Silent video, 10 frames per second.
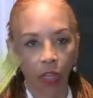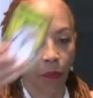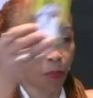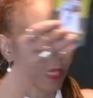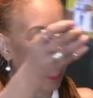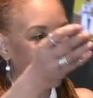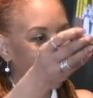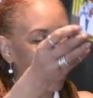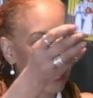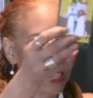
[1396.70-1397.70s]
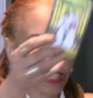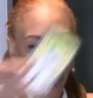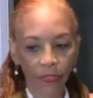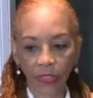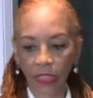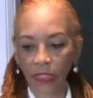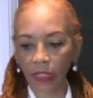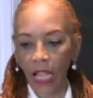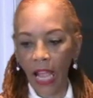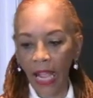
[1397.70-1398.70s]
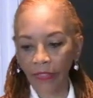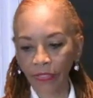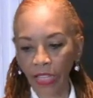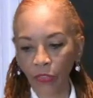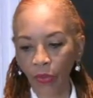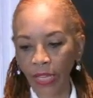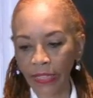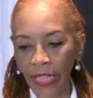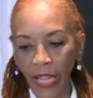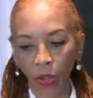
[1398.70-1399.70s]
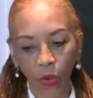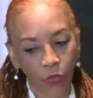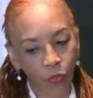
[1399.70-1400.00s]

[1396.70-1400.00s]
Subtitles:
but I see a togetherness. I think right now,